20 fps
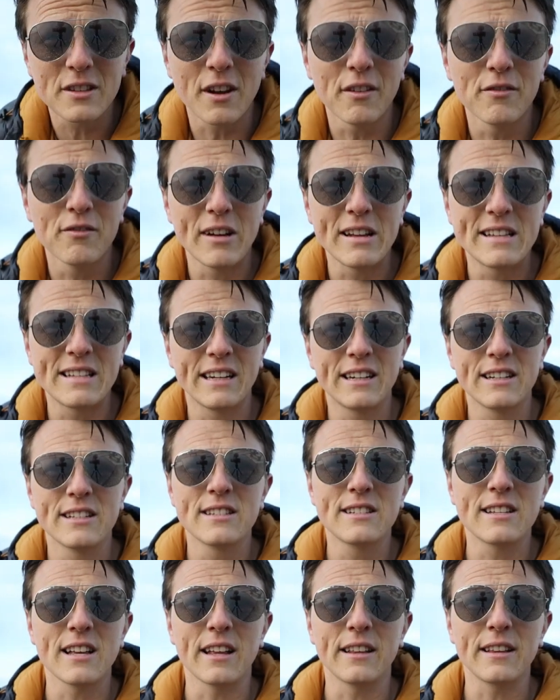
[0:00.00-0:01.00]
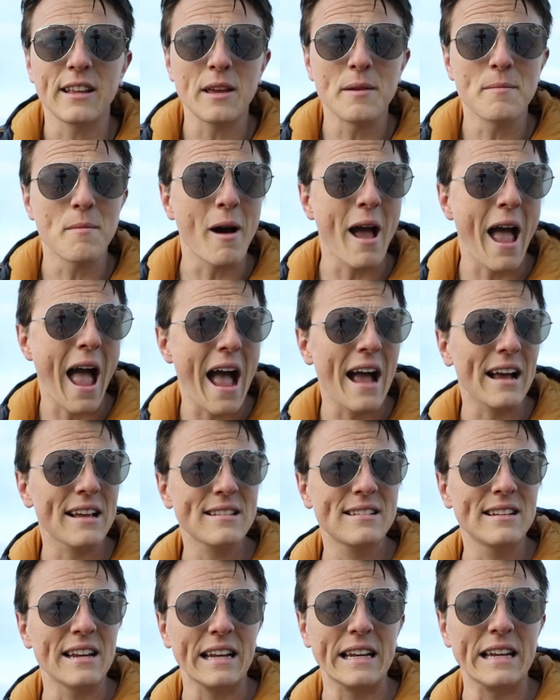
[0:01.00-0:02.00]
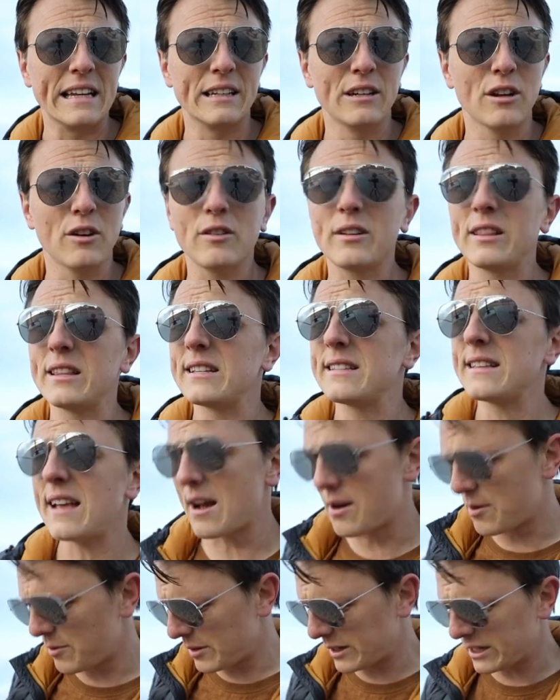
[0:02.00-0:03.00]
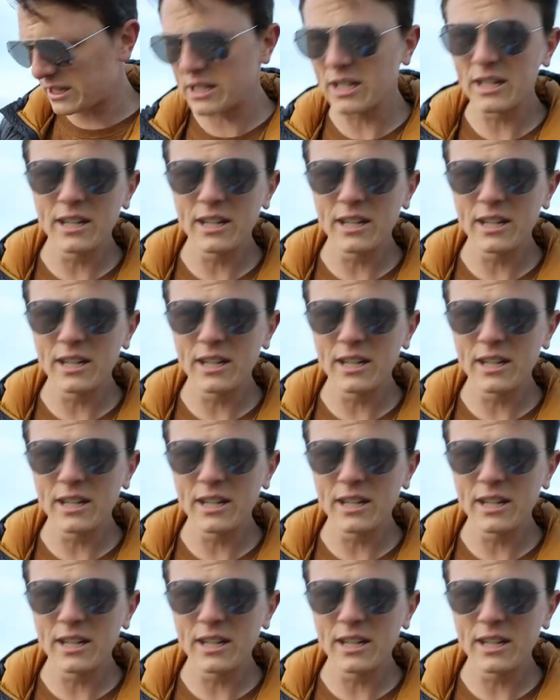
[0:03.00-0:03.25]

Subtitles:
some reason concerned that you might accidentally knock this out, which